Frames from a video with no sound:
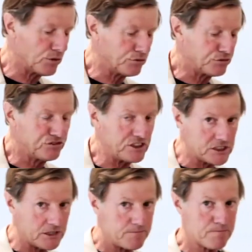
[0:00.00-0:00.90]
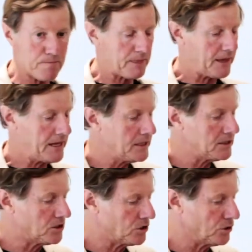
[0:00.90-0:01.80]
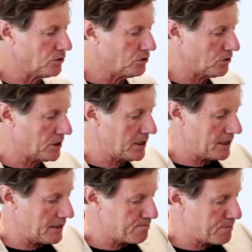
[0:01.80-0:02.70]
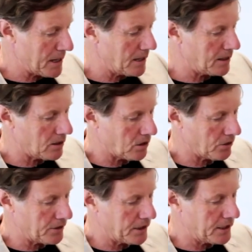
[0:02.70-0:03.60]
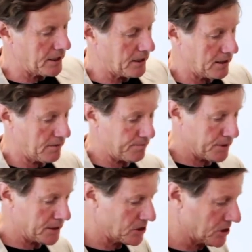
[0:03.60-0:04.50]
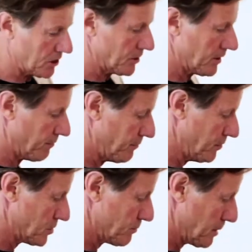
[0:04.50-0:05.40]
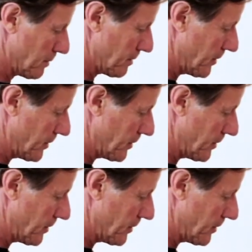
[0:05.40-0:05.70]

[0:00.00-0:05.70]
will fit into the impeller on the peristaltic infusion pump.